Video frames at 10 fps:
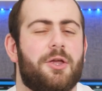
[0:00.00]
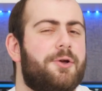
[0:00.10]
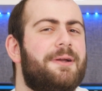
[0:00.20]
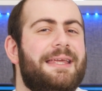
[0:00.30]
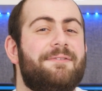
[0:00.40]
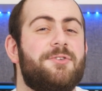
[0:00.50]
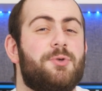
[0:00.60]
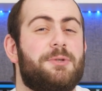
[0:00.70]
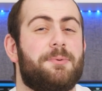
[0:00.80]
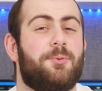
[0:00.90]
You can even
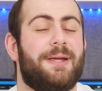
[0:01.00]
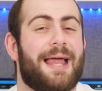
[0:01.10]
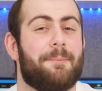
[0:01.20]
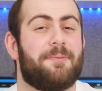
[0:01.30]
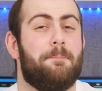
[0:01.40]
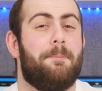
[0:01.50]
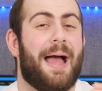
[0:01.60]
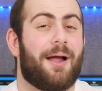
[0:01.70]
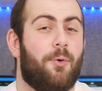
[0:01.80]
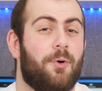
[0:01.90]
switch between apps
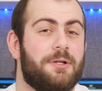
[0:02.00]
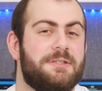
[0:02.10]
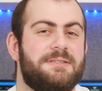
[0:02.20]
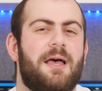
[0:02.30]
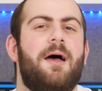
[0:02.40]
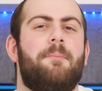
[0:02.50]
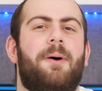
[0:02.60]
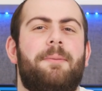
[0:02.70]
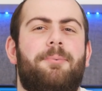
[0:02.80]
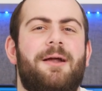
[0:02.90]
backwards
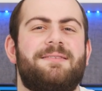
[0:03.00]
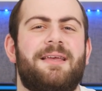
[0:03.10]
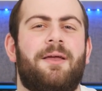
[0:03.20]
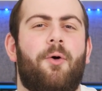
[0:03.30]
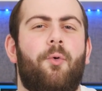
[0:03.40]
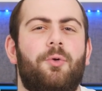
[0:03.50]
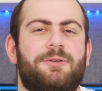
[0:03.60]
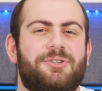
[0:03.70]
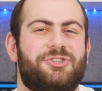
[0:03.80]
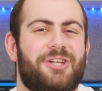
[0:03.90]
by pressing
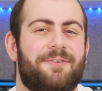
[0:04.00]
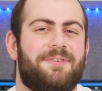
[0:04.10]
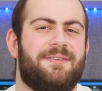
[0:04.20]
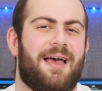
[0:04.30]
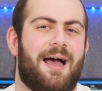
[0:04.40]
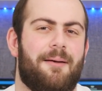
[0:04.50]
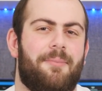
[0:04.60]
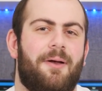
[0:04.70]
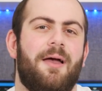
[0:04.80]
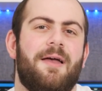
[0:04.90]
Alt-Shift-Tab.